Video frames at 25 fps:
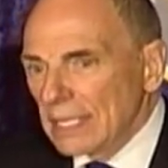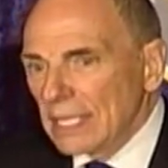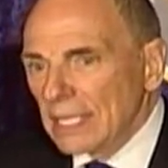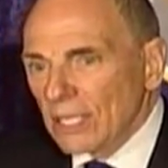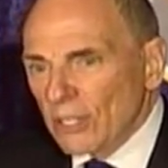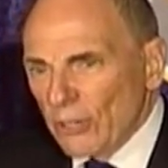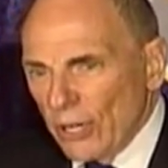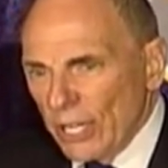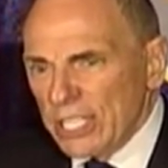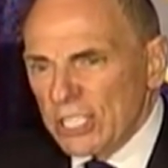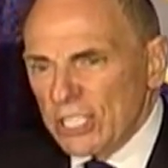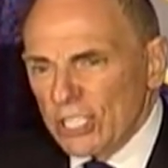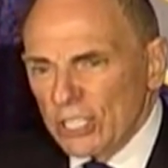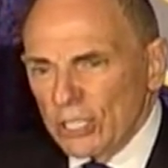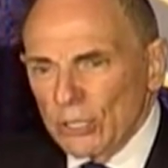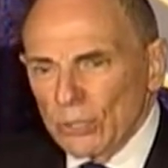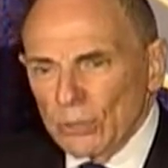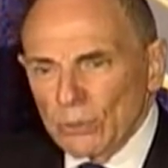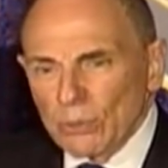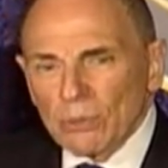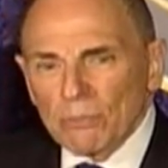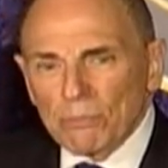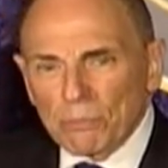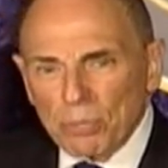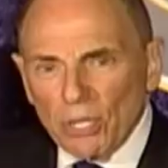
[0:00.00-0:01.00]
going
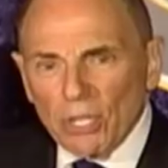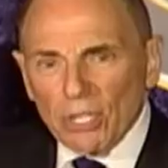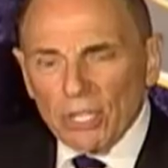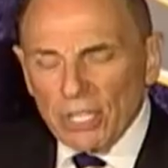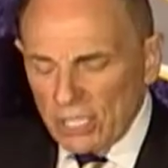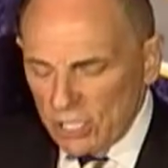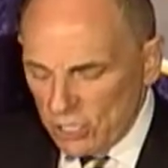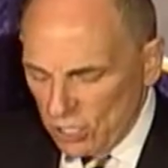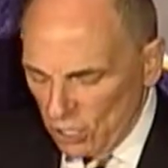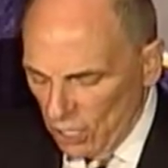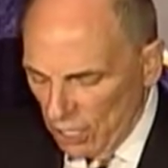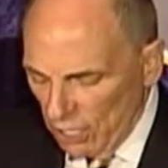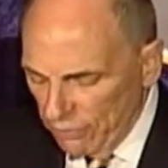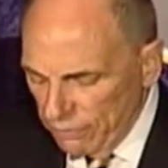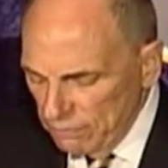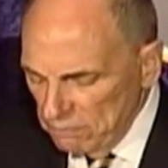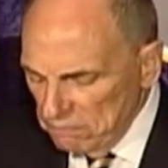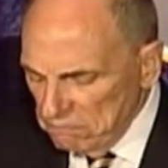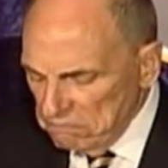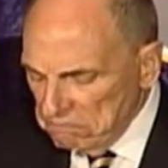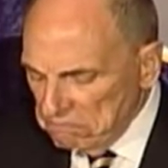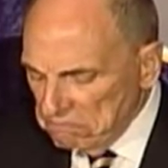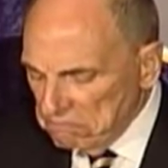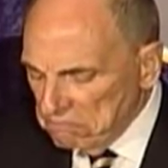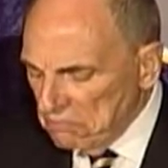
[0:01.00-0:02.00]
to pull this off?
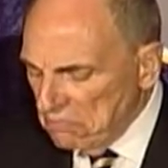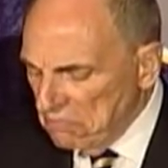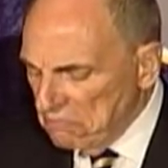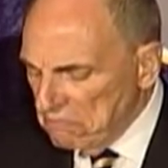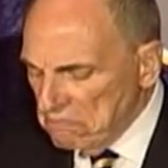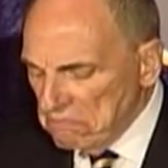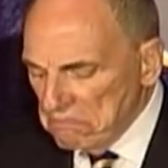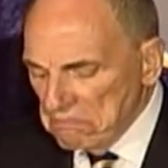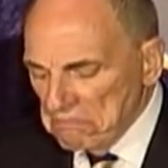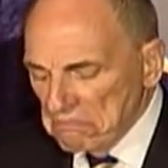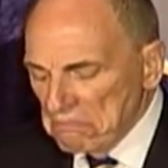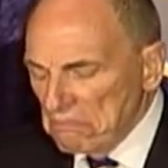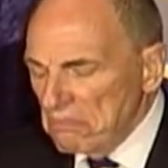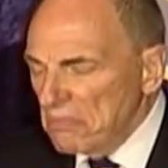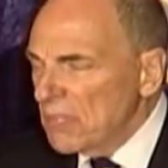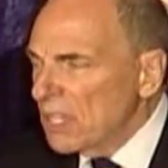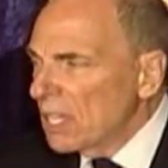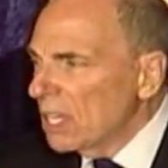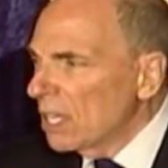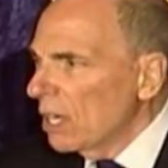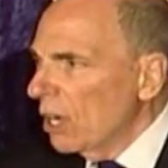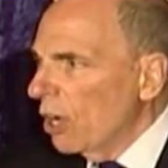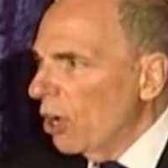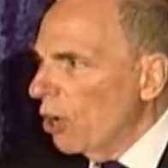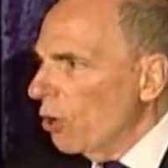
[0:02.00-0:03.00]

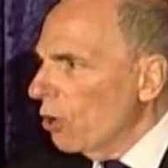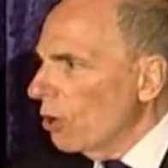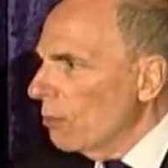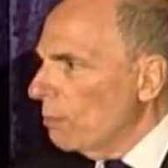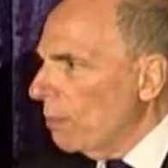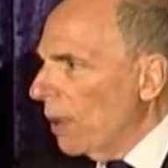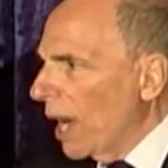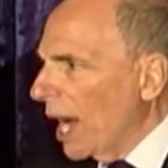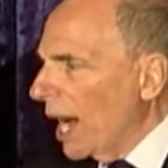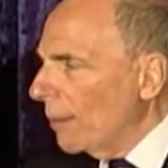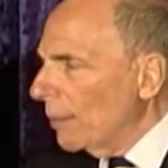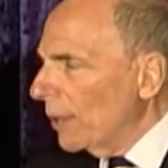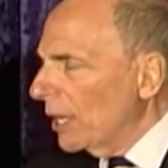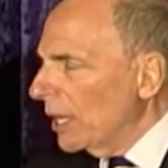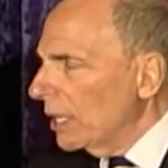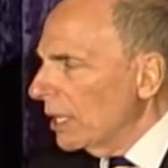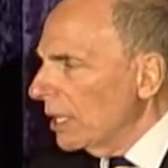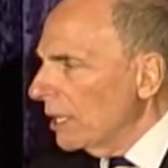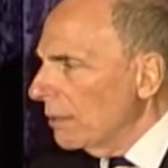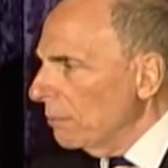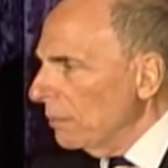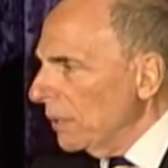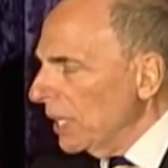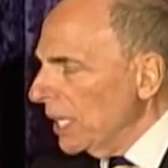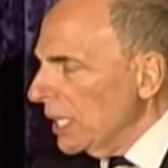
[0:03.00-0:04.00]
Obama
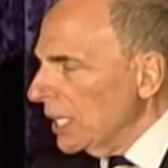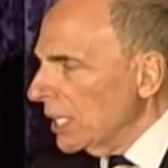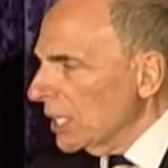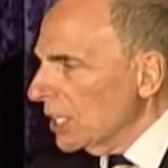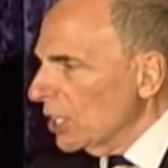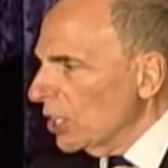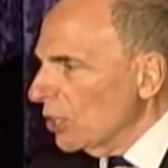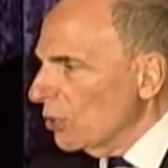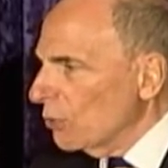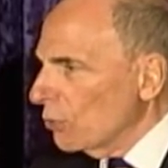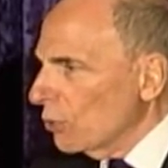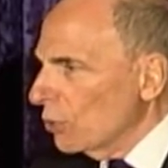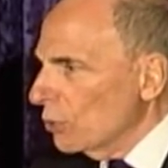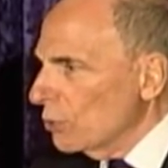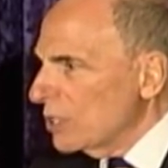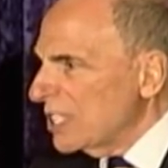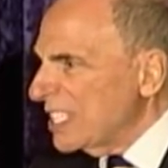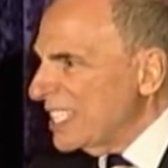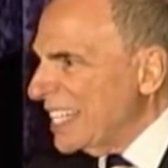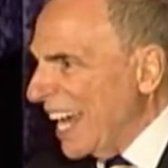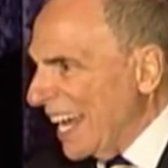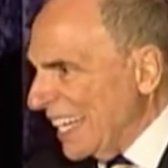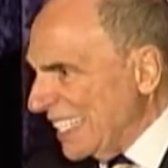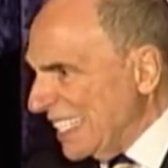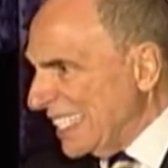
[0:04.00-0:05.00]
immediately grew
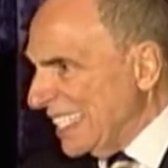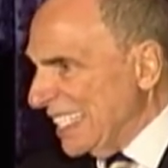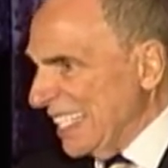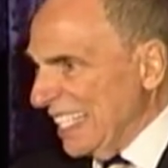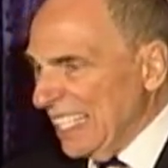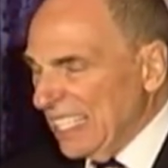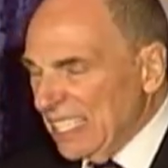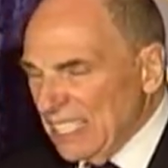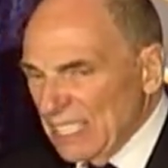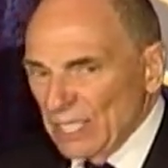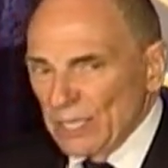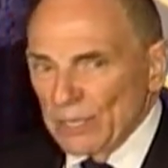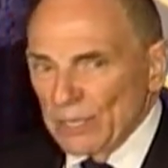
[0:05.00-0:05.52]
testy.